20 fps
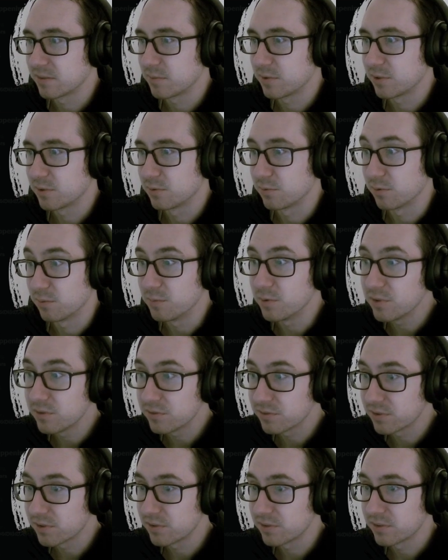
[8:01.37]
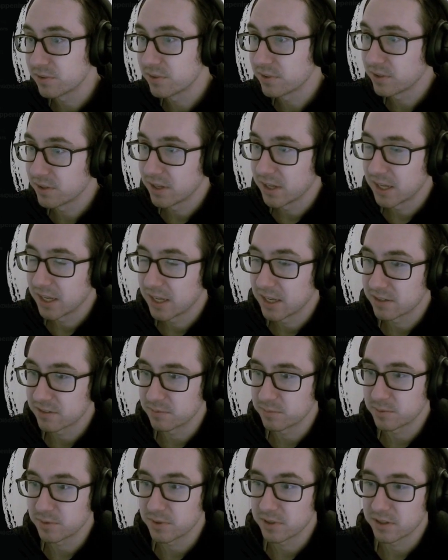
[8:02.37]
good removal,
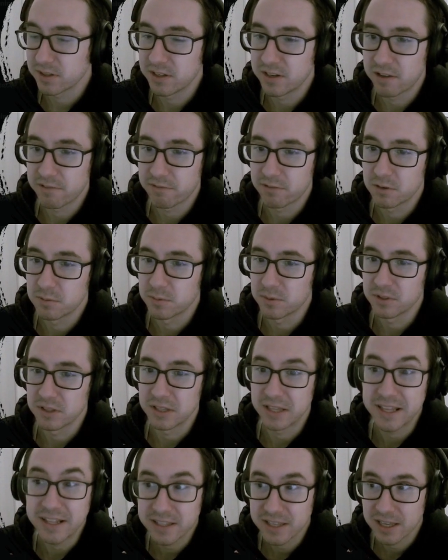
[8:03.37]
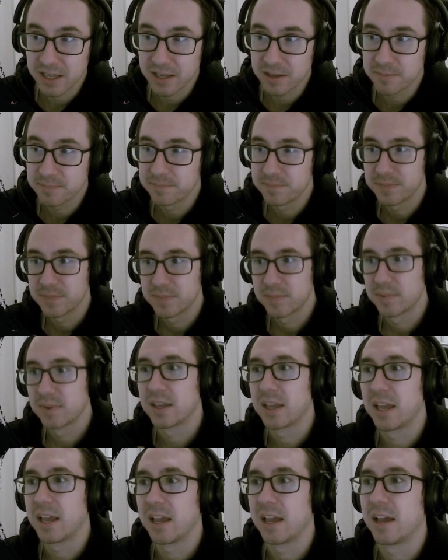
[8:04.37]
some inevitable late game,
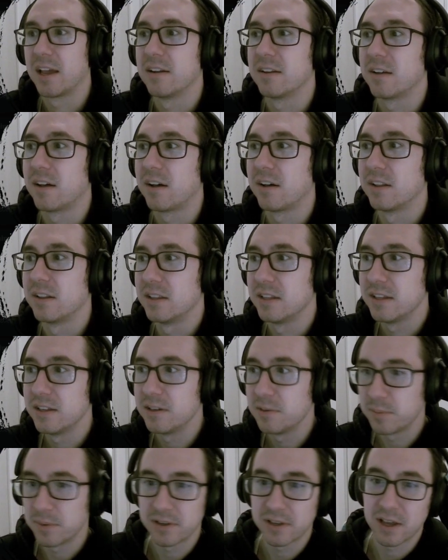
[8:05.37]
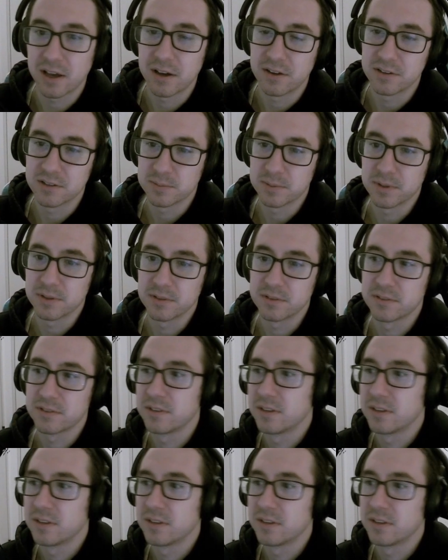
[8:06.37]
and a little bit of counter spells.